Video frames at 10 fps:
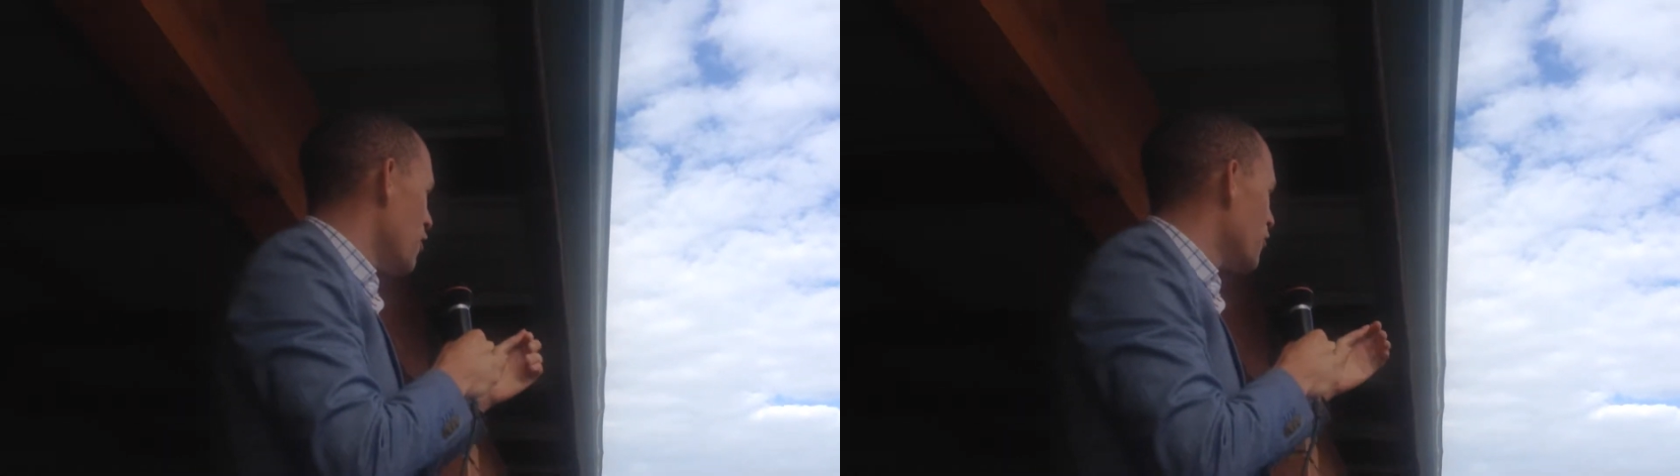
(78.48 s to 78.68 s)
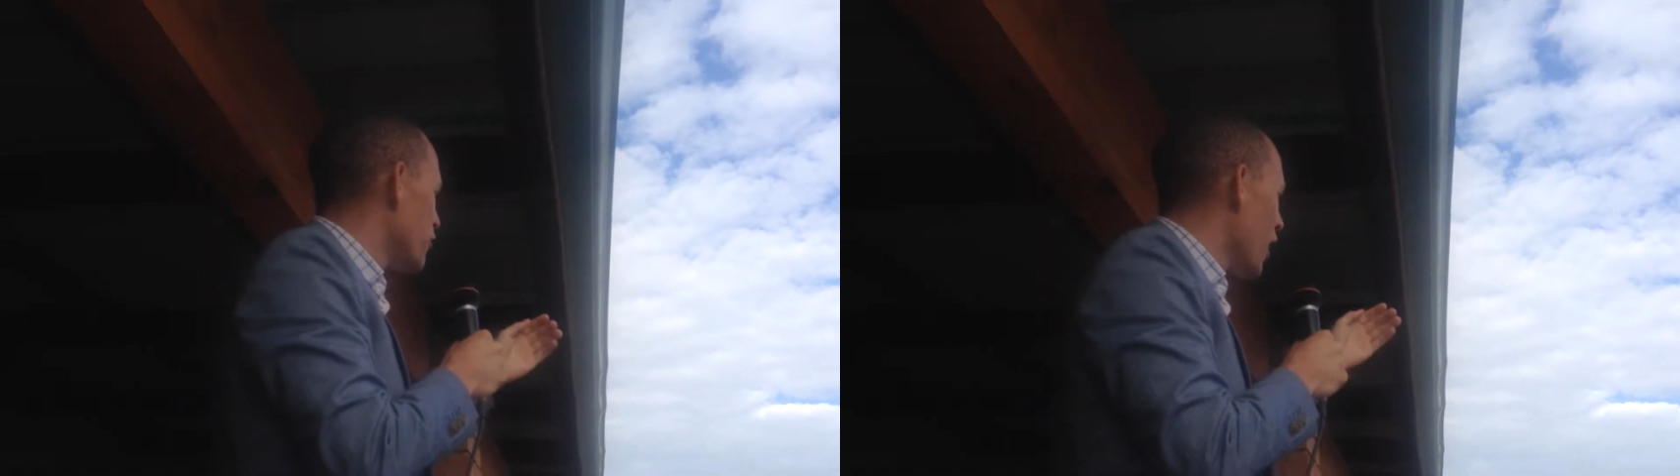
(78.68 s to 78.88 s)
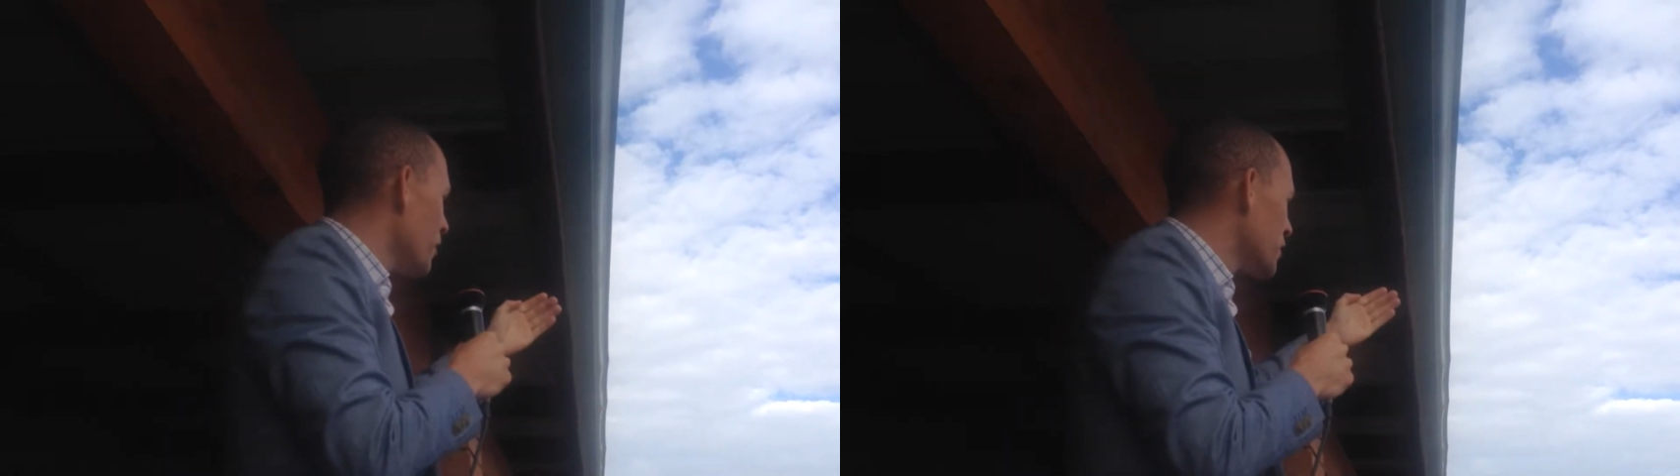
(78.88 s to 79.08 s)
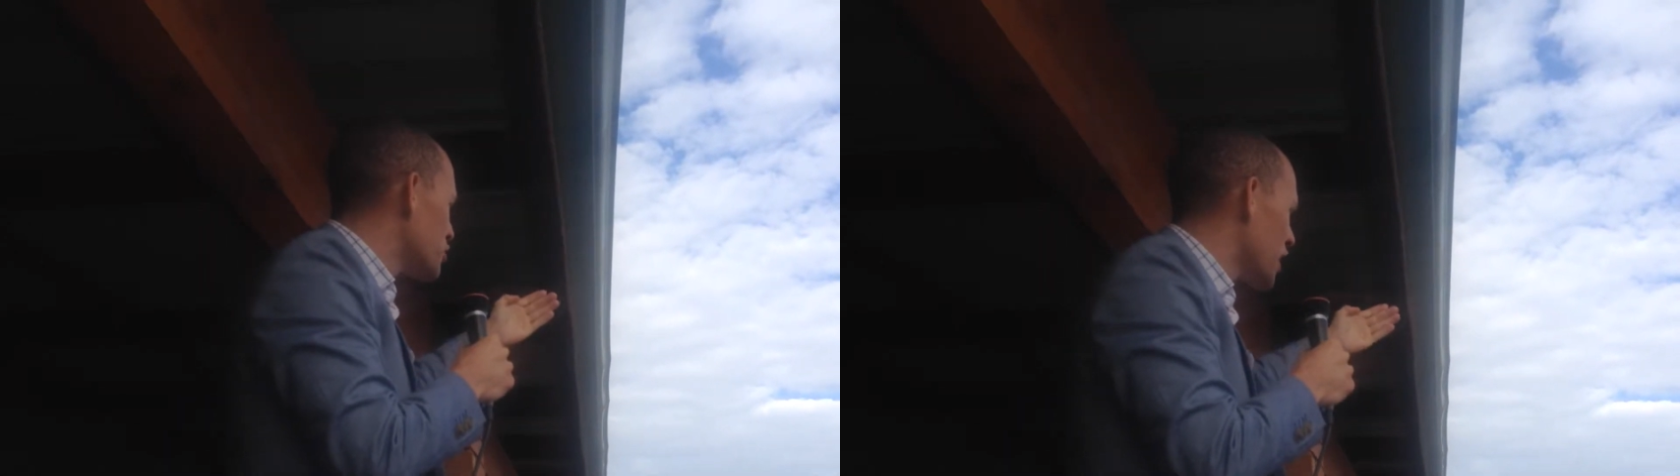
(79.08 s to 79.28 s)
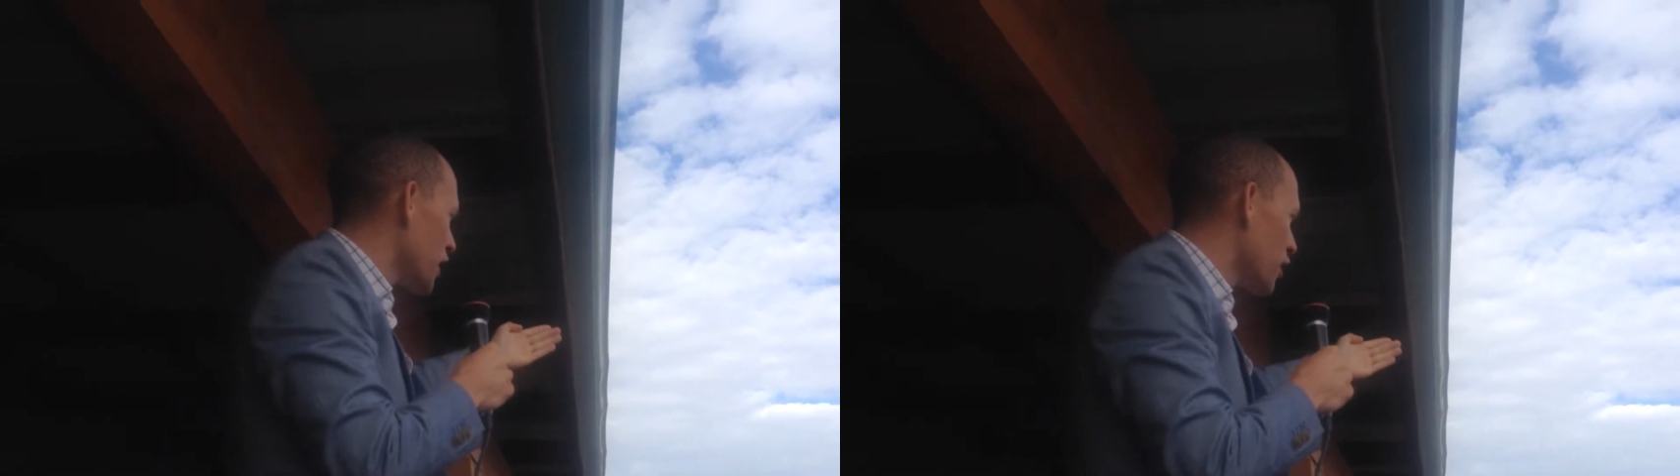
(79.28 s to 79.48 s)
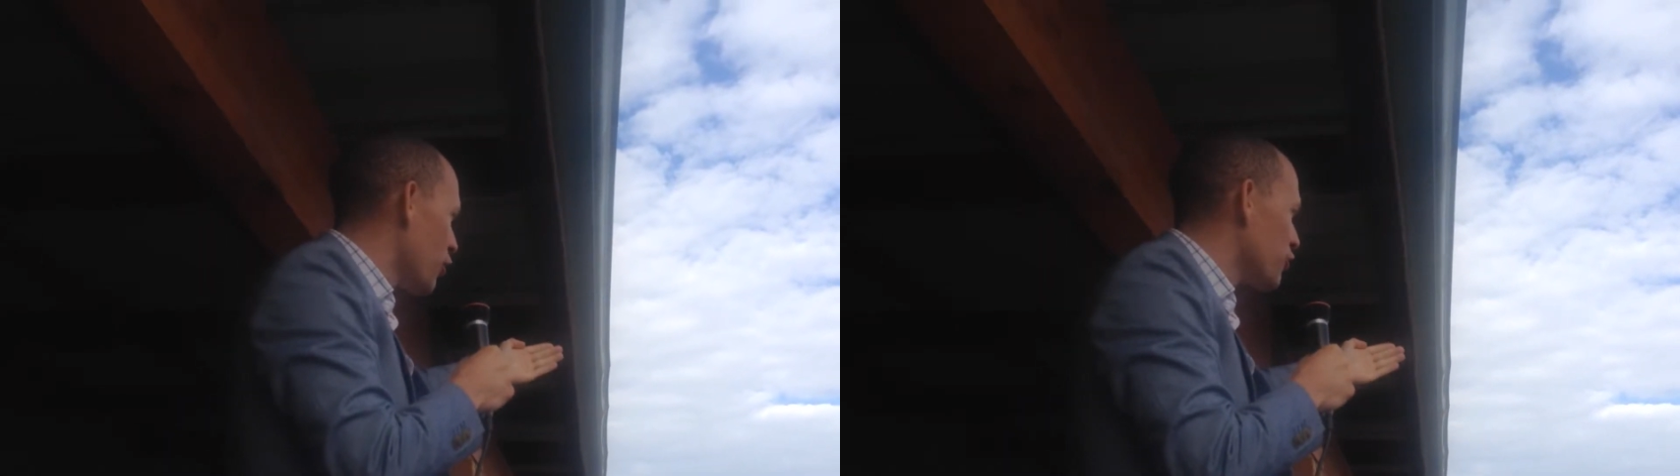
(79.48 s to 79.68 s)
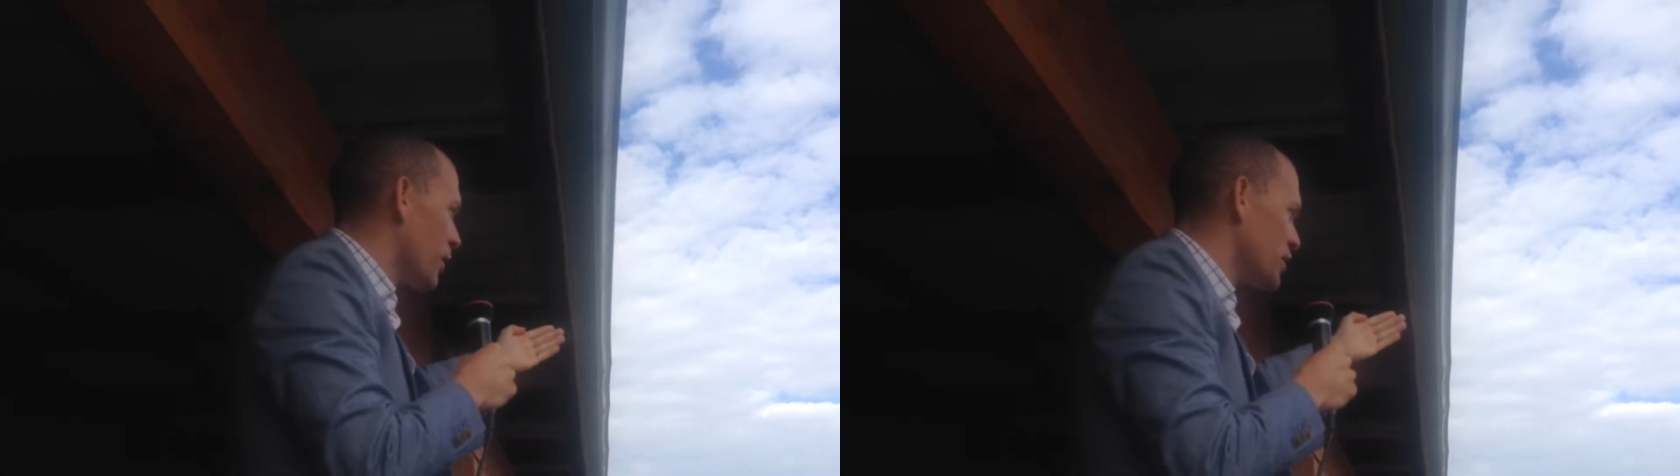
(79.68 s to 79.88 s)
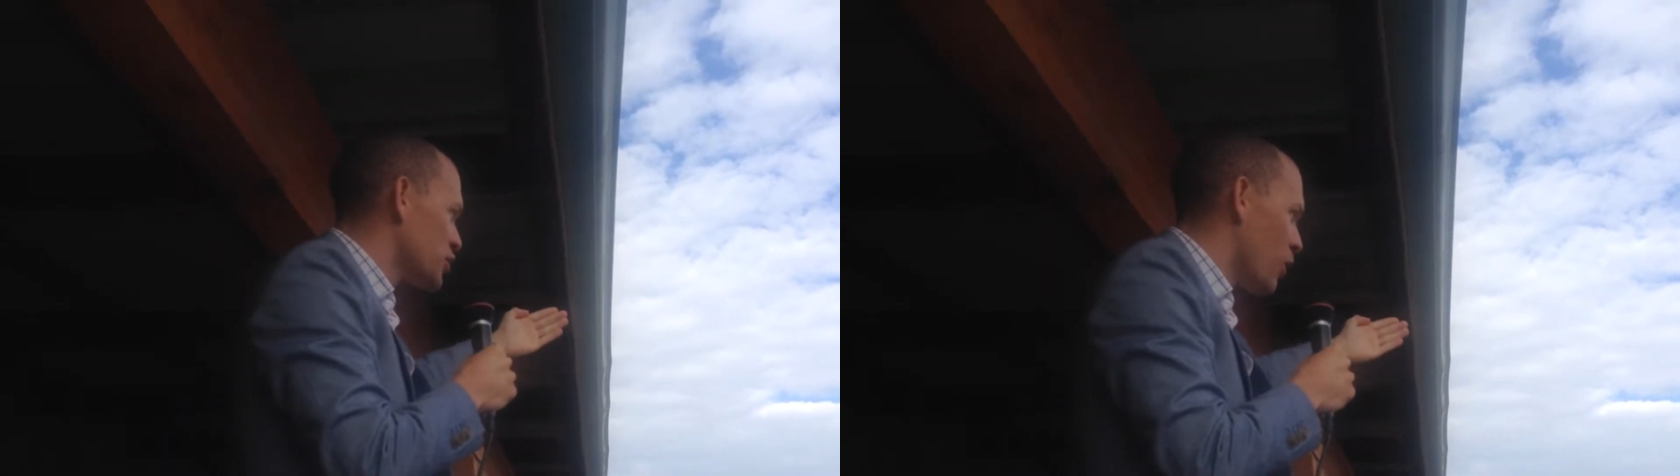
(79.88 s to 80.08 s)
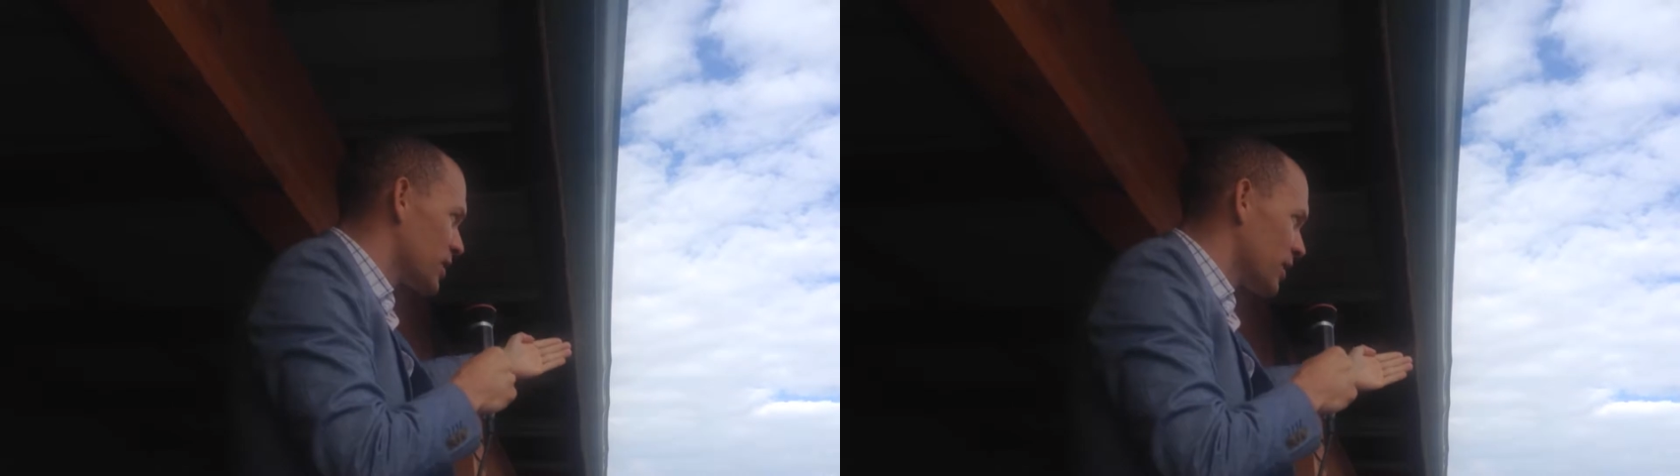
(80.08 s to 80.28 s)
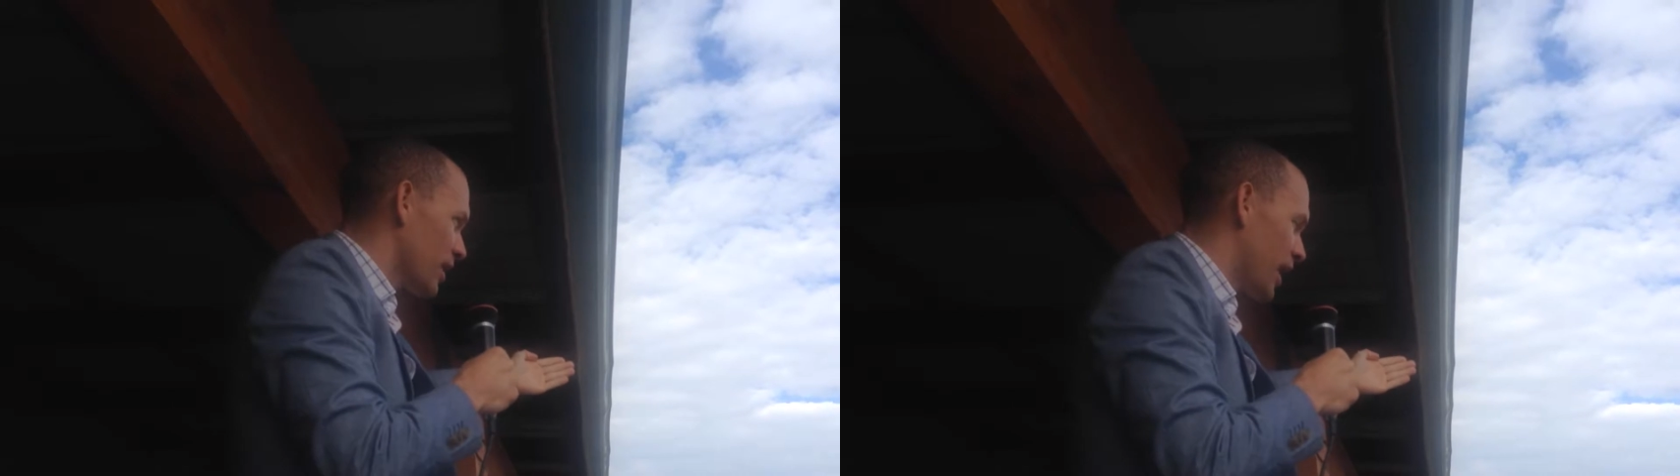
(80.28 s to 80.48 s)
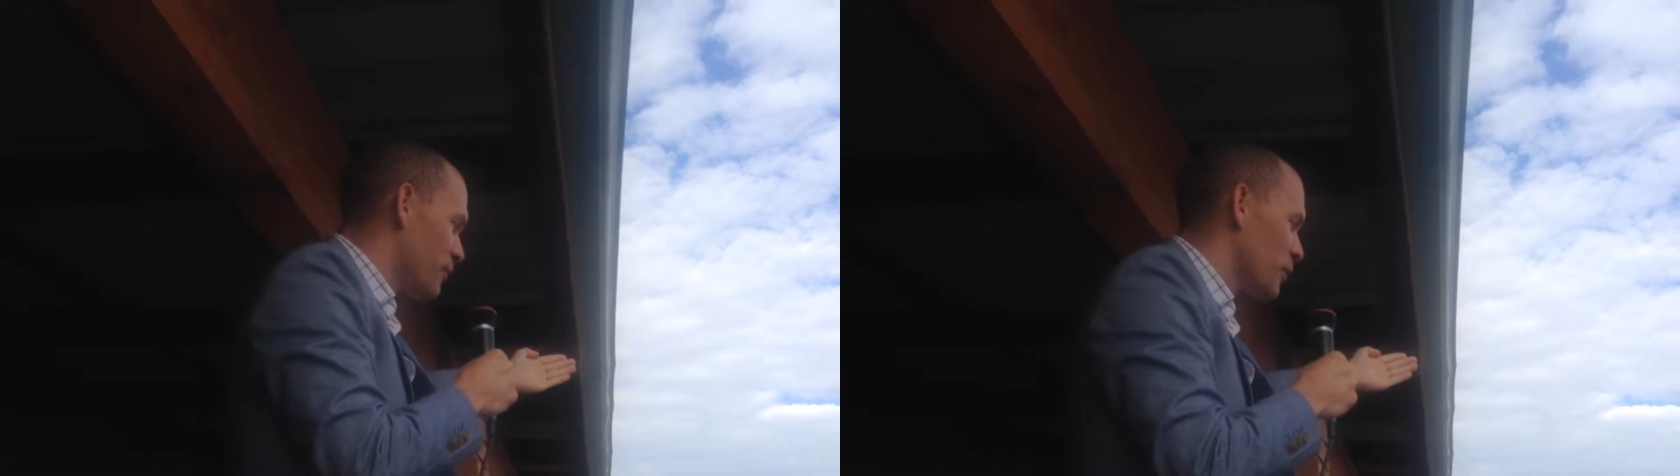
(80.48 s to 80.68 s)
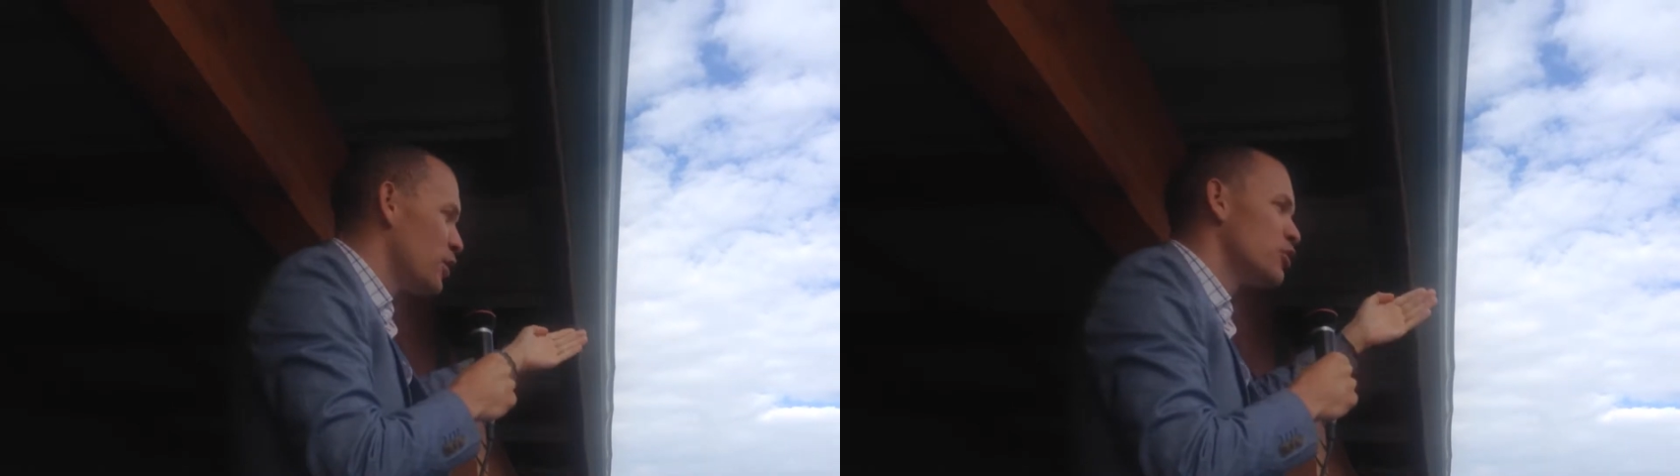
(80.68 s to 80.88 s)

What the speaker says: From Jericho, from a squatter camp,